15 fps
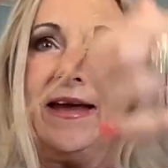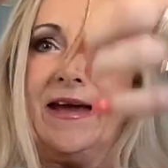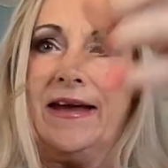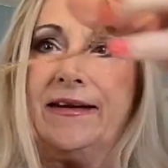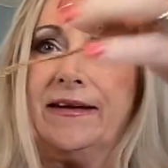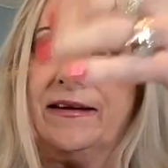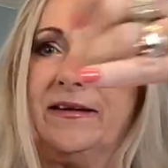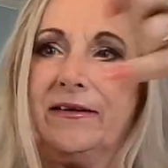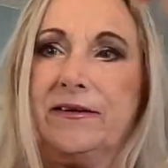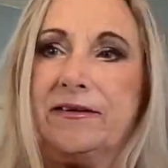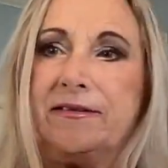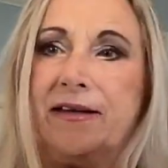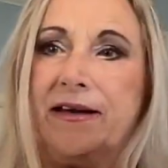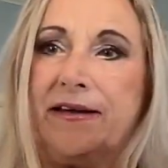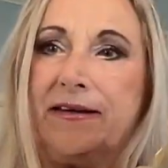And it
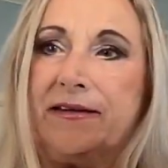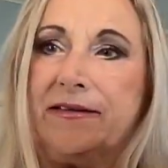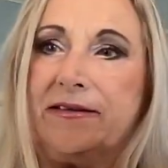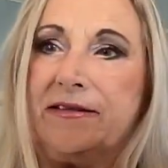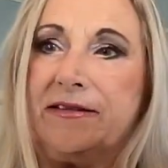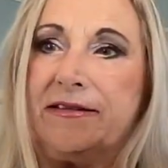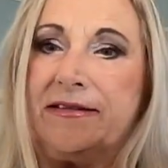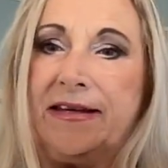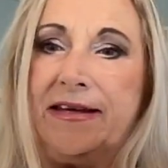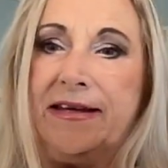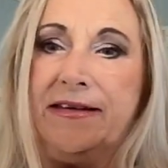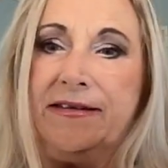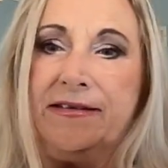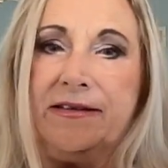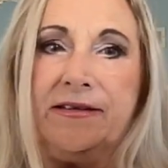looks like it's just
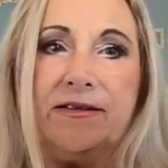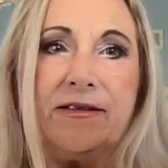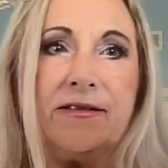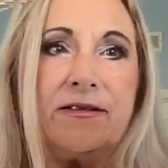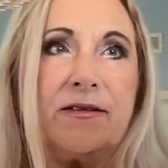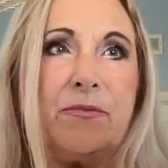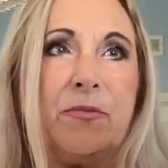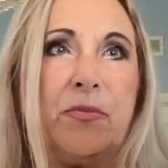easy just to